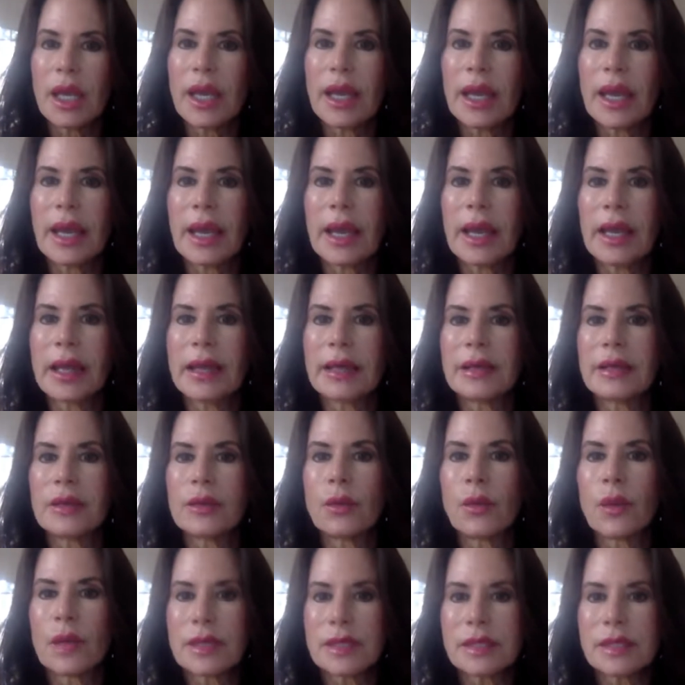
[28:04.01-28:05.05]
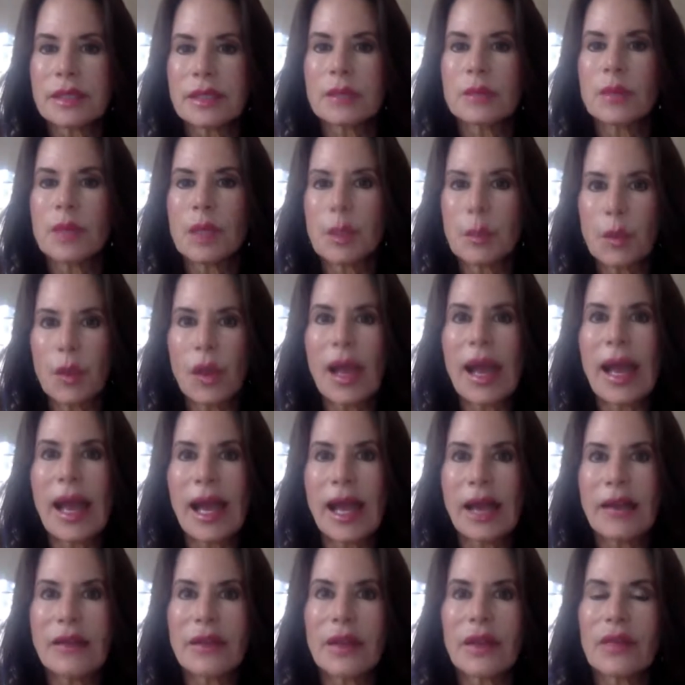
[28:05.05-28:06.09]
And once people
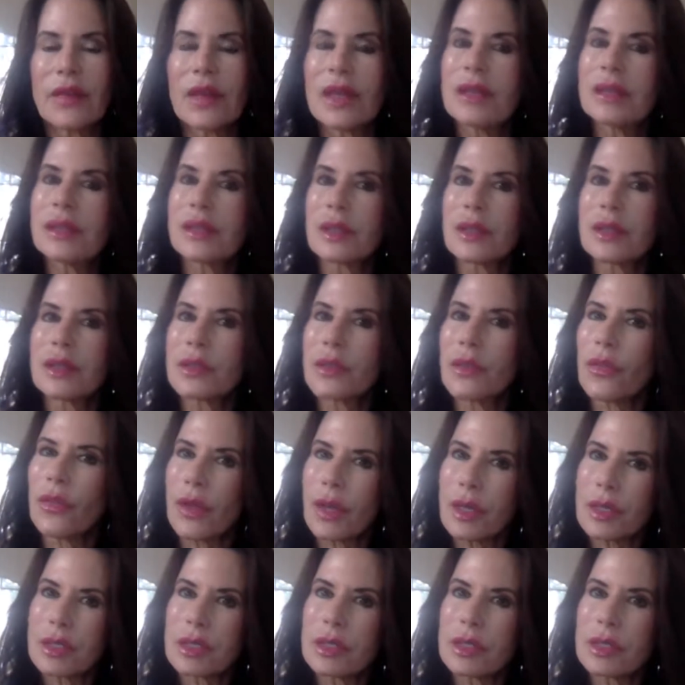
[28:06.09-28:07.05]
have it, they start to think